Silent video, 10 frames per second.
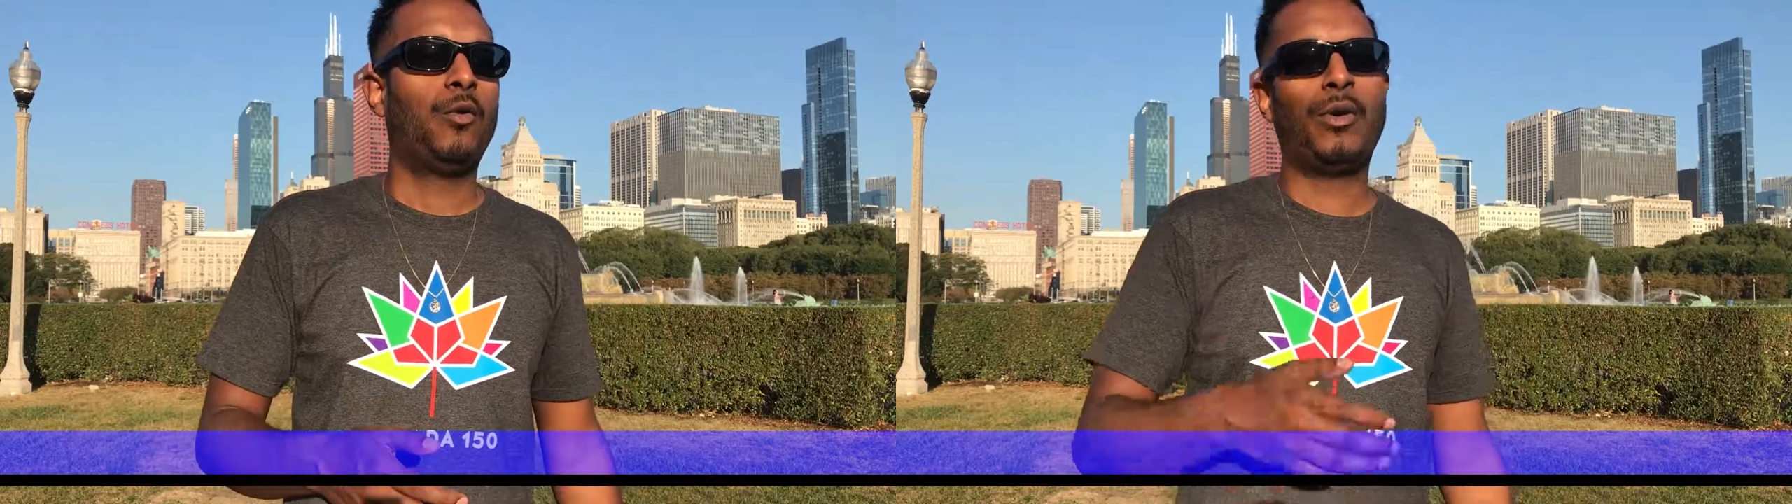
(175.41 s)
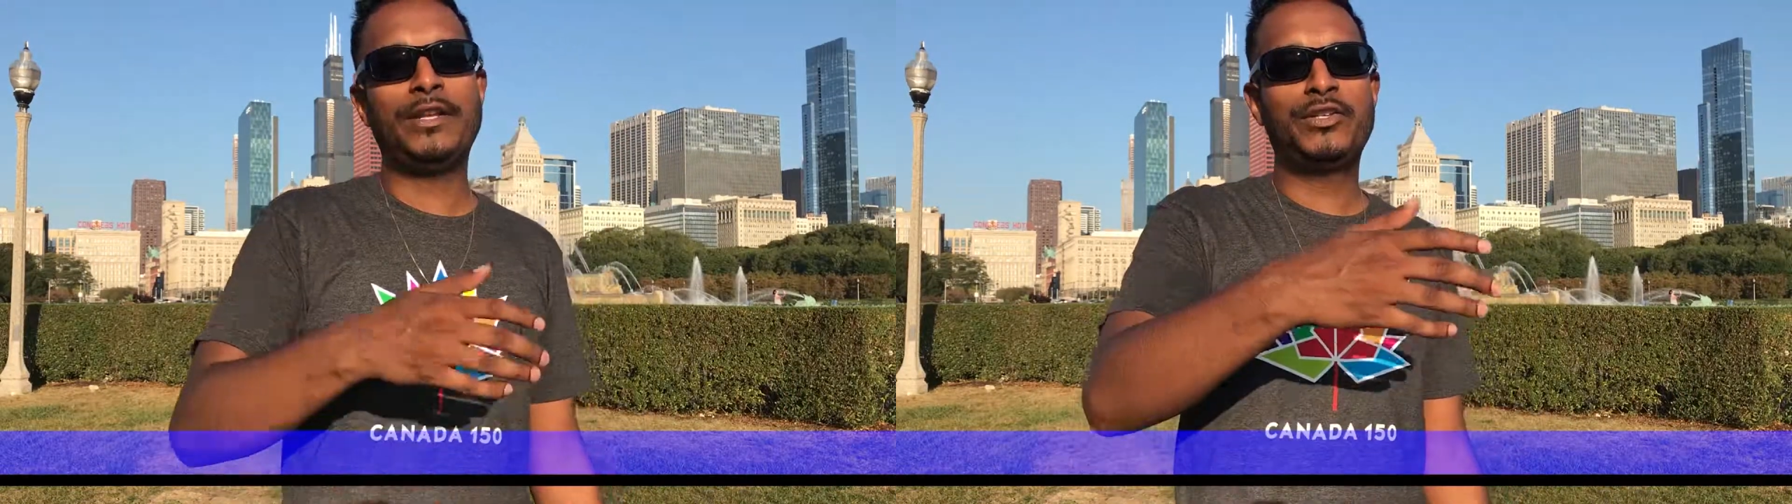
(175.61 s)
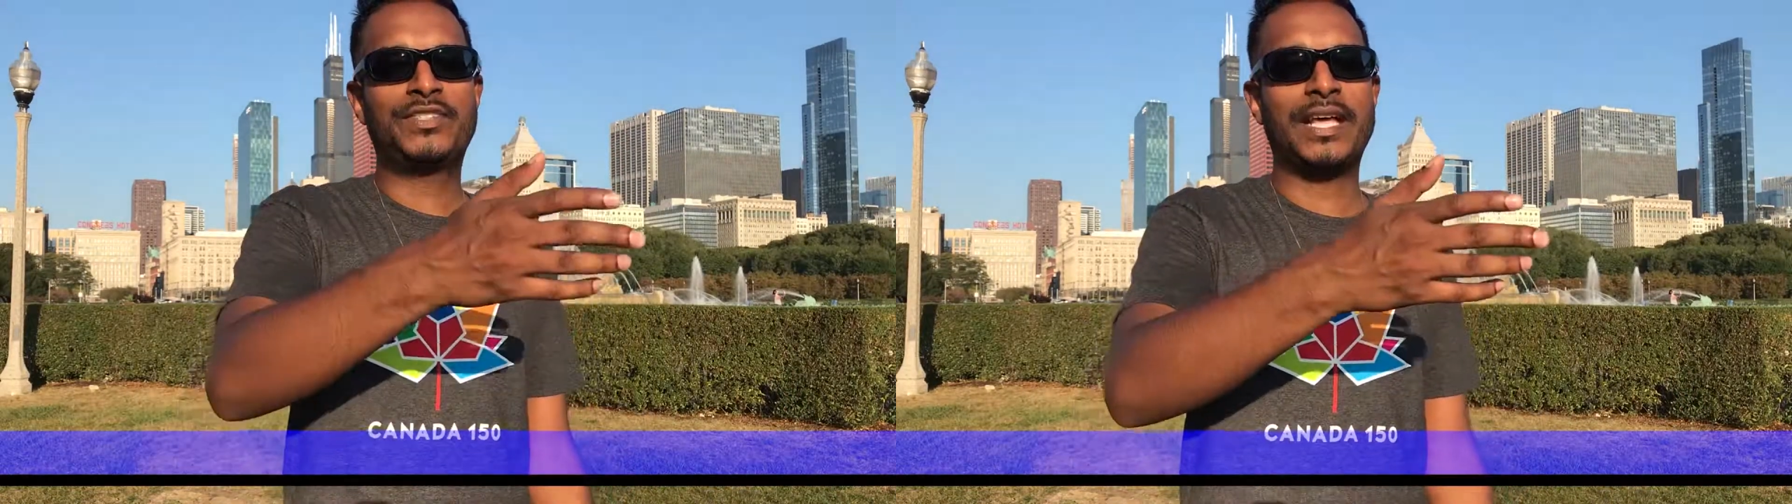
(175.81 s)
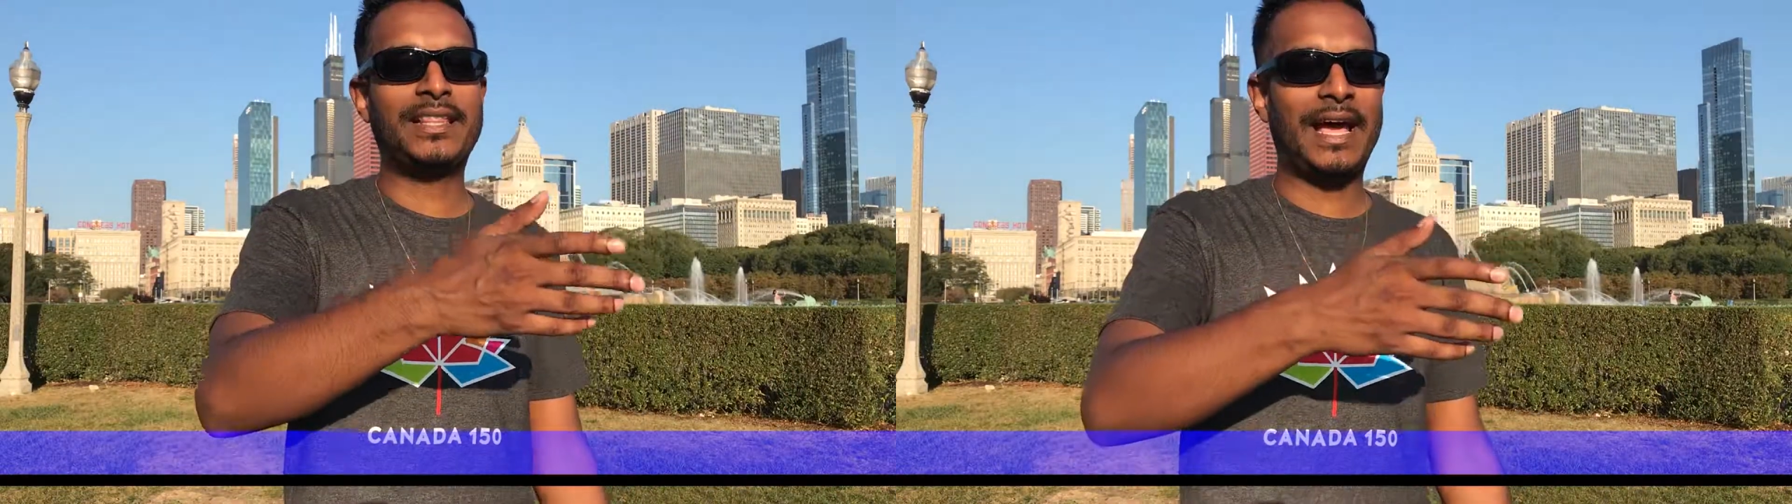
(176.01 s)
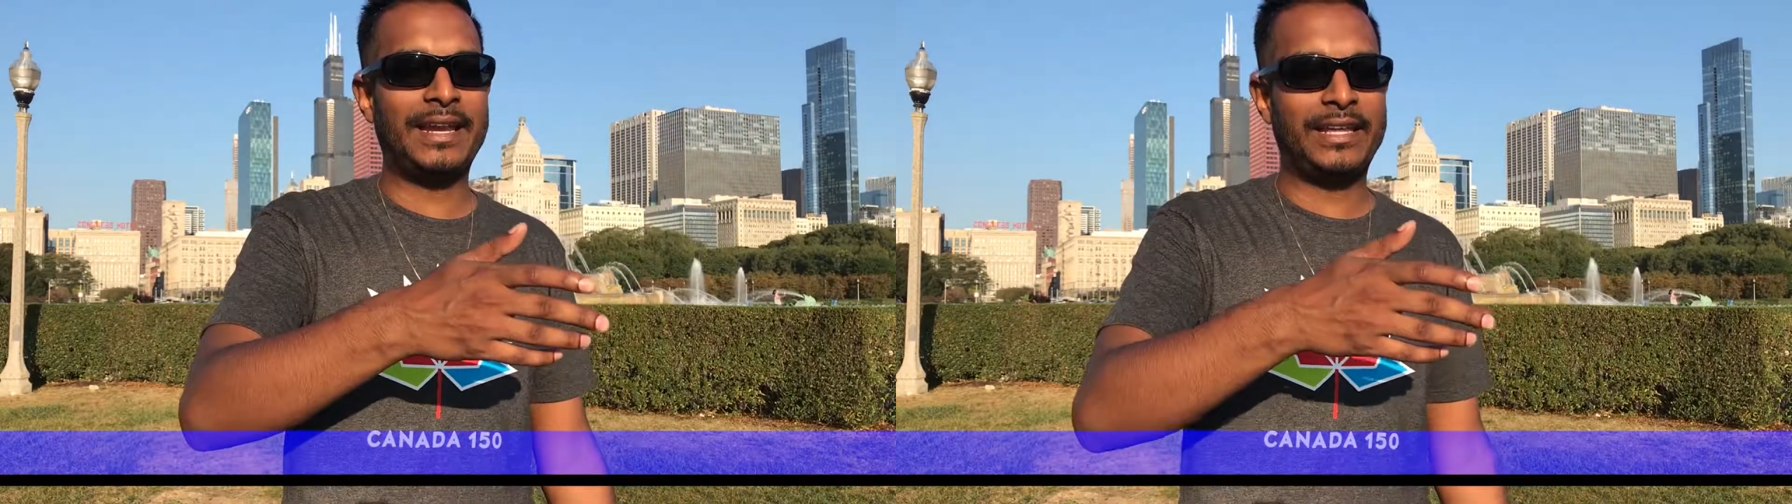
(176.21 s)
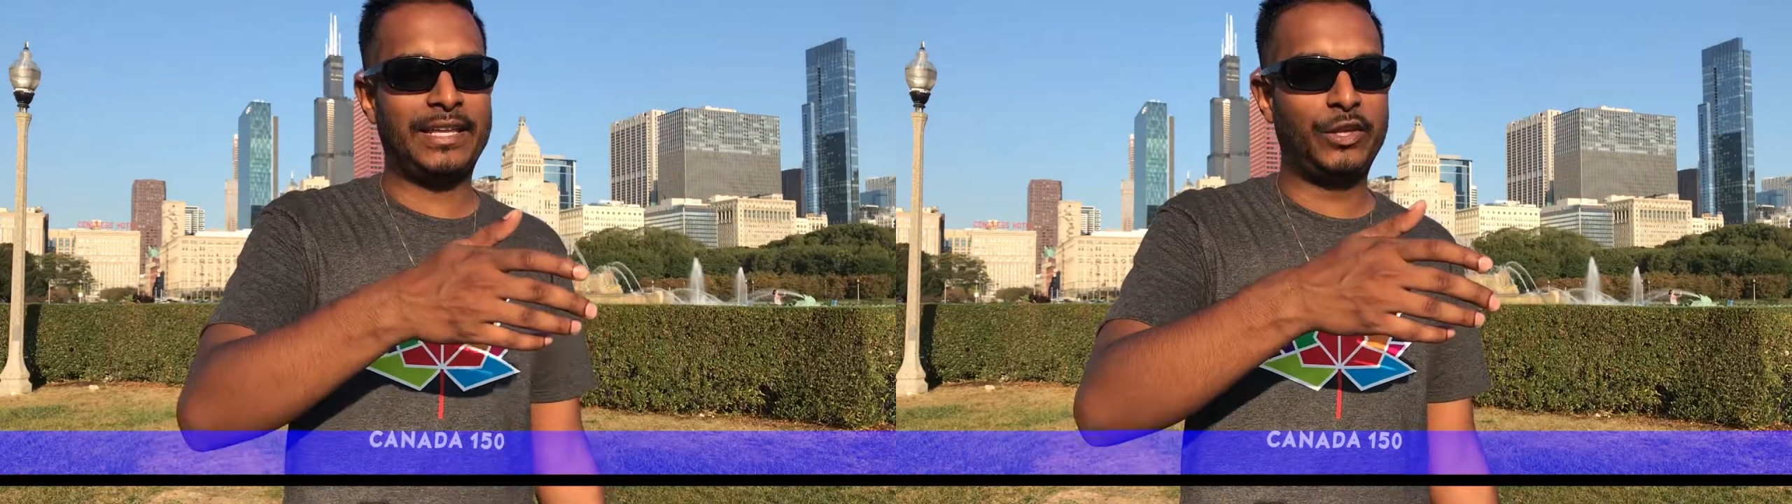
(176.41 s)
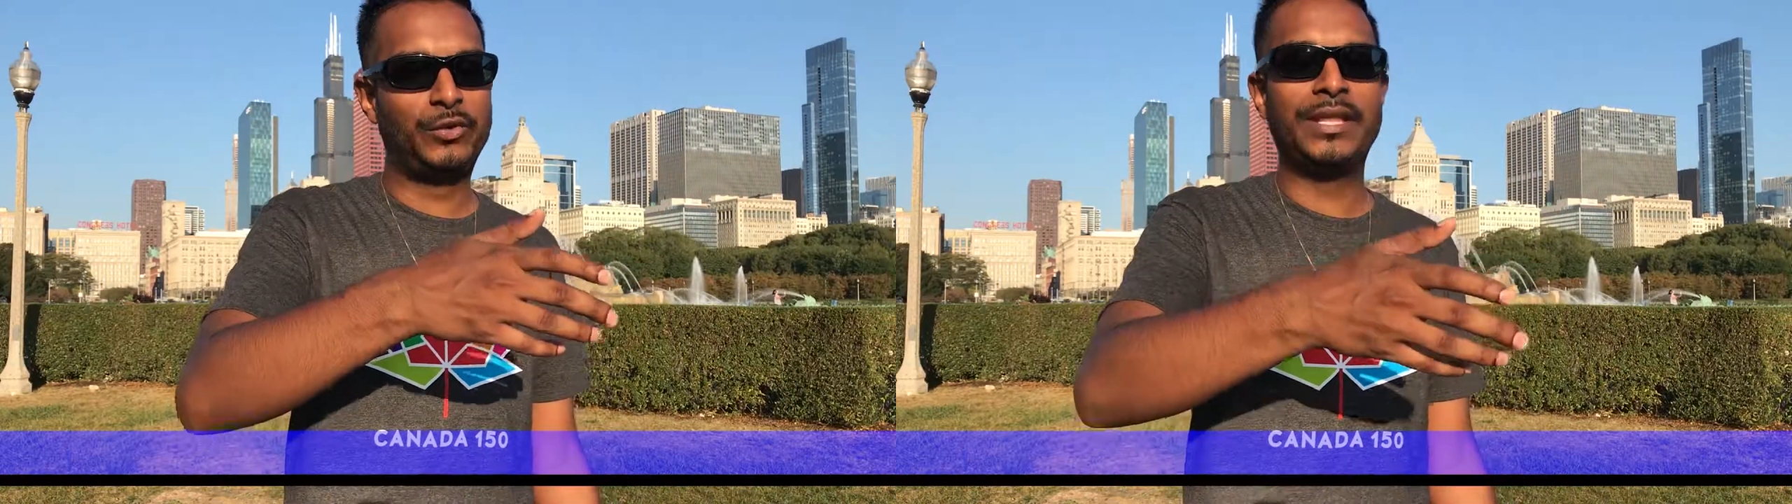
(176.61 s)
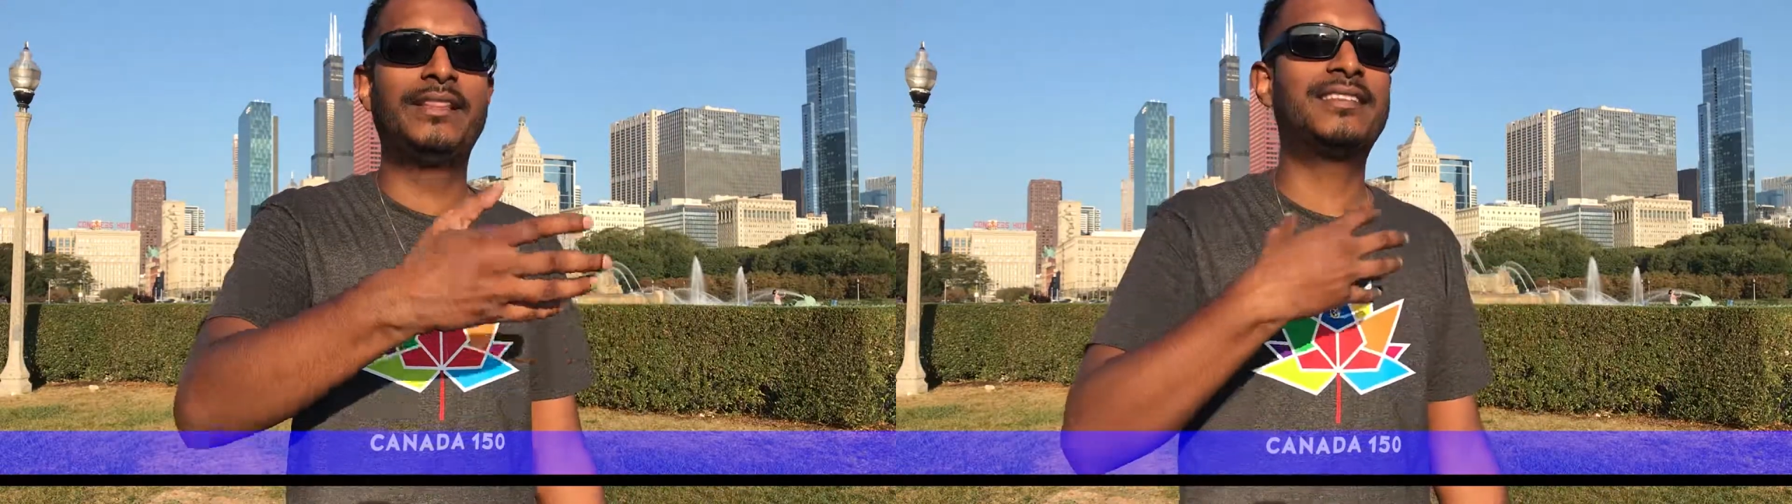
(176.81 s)
when you said that, you
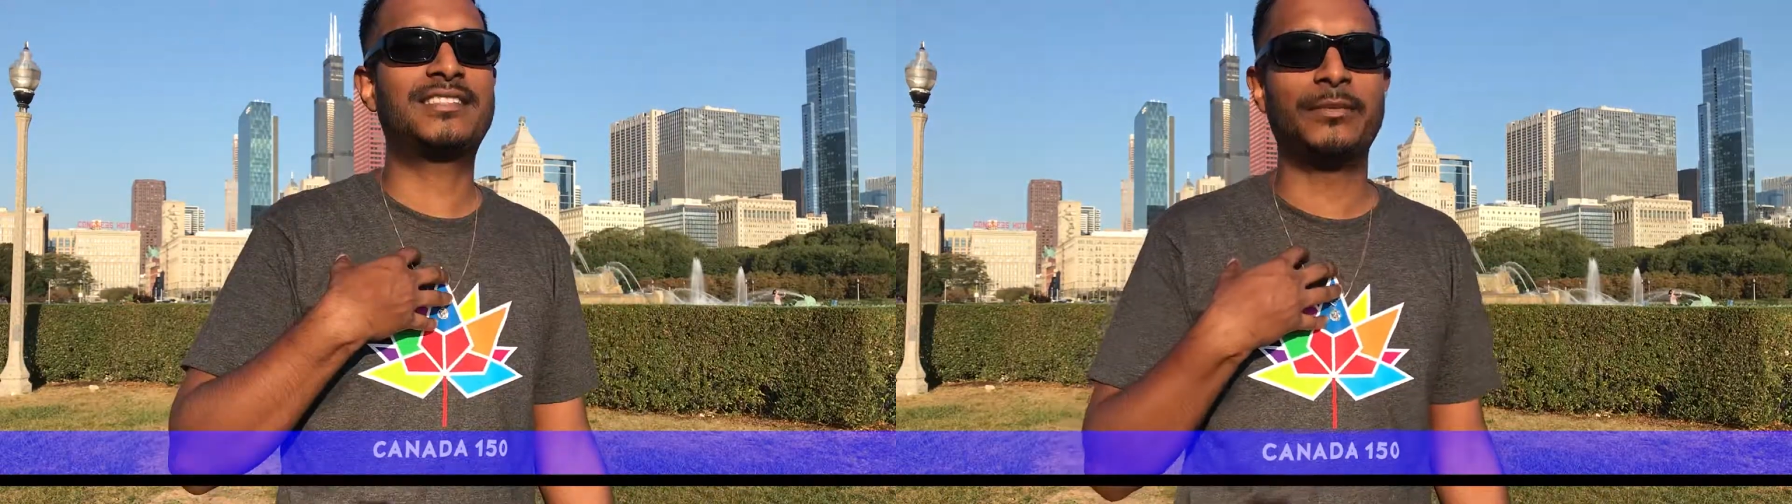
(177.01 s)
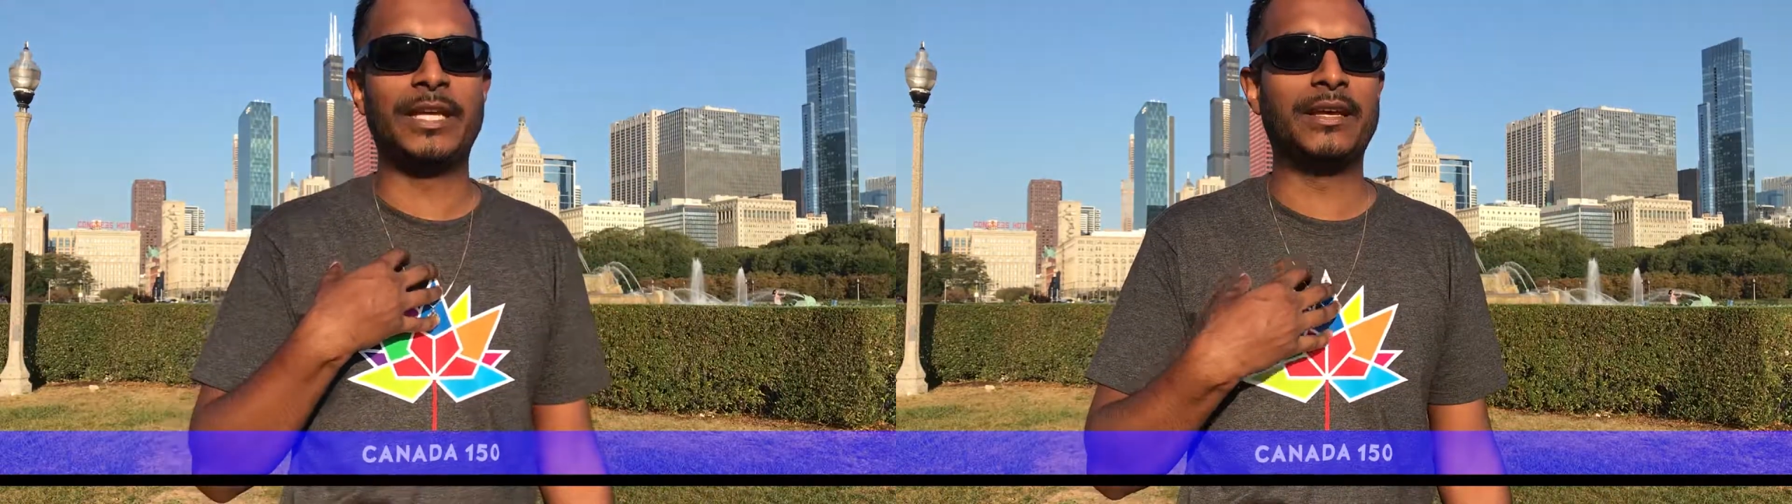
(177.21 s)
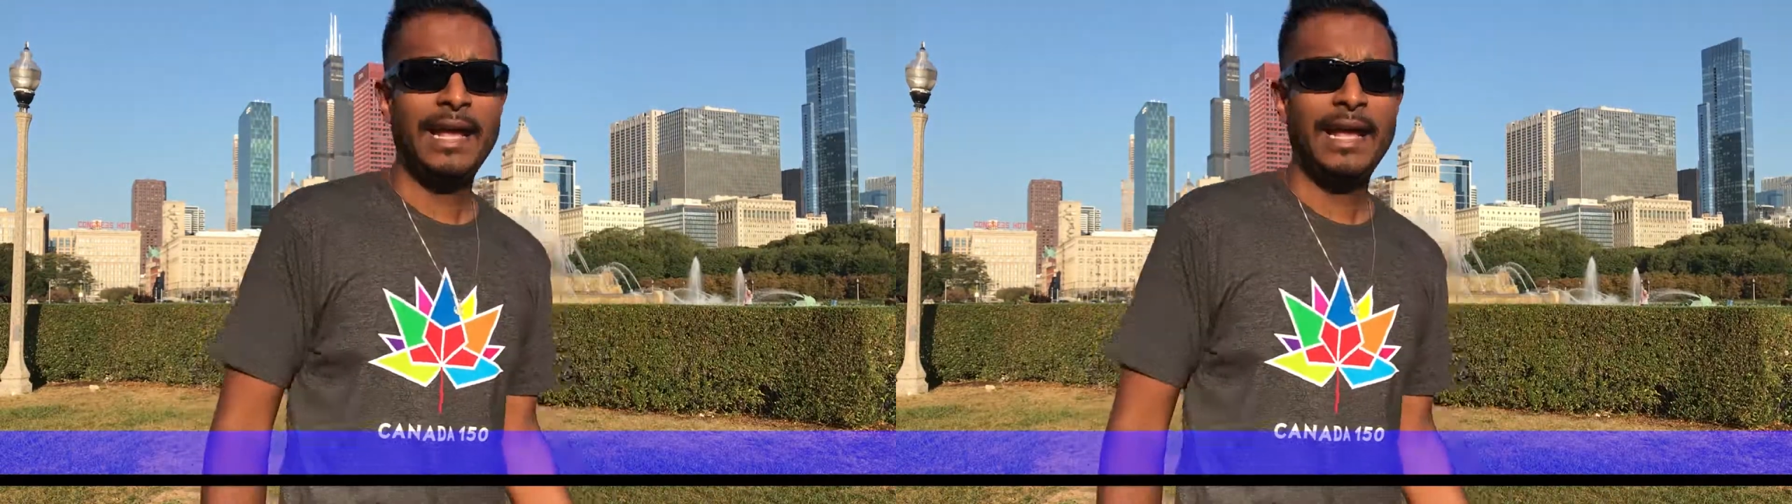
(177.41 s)
did this to me.